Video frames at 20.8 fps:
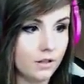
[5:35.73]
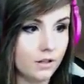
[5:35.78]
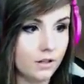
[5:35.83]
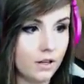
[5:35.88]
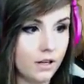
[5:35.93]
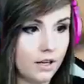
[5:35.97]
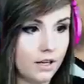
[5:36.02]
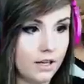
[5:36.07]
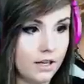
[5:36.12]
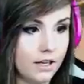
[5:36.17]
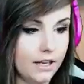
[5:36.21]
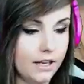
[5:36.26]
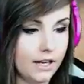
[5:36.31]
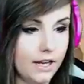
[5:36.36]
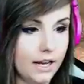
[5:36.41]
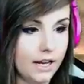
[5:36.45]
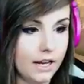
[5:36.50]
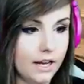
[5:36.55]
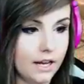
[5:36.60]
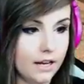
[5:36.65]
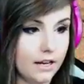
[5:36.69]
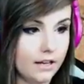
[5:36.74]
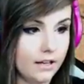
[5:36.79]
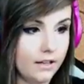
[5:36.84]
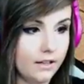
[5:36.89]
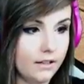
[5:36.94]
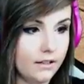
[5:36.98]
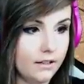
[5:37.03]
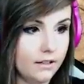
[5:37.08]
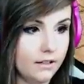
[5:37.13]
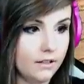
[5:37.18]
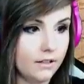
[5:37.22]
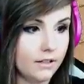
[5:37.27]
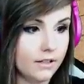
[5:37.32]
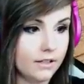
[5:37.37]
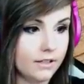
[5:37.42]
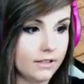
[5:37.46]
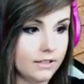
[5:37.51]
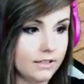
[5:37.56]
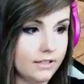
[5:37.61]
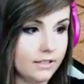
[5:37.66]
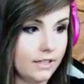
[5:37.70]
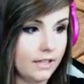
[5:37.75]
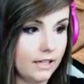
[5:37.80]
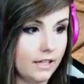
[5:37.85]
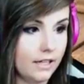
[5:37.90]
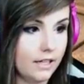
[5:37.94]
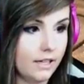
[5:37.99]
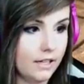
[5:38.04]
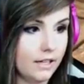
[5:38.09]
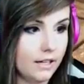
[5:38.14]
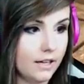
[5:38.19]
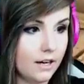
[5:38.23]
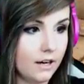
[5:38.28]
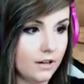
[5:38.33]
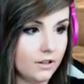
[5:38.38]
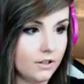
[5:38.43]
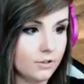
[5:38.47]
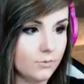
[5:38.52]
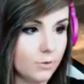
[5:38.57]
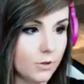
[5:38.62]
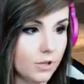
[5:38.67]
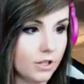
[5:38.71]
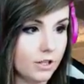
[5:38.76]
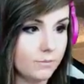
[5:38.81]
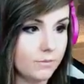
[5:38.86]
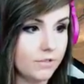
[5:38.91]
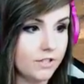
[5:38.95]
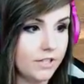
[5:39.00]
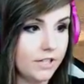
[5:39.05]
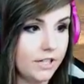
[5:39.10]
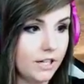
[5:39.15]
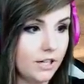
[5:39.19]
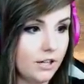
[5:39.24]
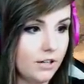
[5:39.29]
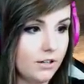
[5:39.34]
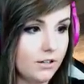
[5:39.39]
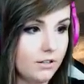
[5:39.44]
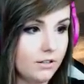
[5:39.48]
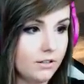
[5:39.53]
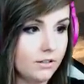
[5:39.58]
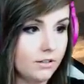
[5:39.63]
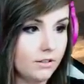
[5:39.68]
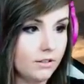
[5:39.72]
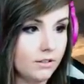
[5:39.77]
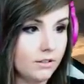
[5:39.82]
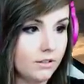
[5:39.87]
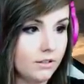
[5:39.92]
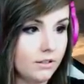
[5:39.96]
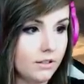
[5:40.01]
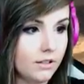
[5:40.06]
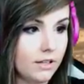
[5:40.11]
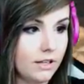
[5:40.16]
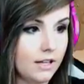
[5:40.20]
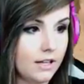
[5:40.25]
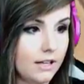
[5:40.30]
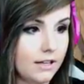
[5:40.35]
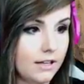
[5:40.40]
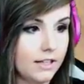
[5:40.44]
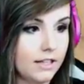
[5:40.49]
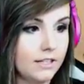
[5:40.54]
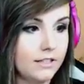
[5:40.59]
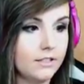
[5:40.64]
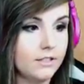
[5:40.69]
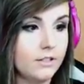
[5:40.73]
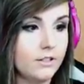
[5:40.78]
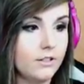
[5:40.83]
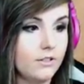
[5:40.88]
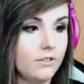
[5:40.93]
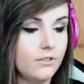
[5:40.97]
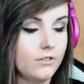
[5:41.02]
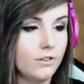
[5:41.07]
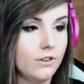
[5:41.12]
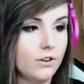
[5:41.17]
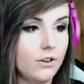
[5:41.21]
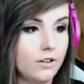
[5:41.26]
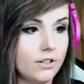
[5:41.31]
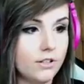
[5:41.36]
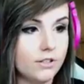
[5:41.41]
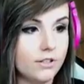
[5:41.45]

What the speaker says: And then you're gonna see how the smoke comes here. Lands on your third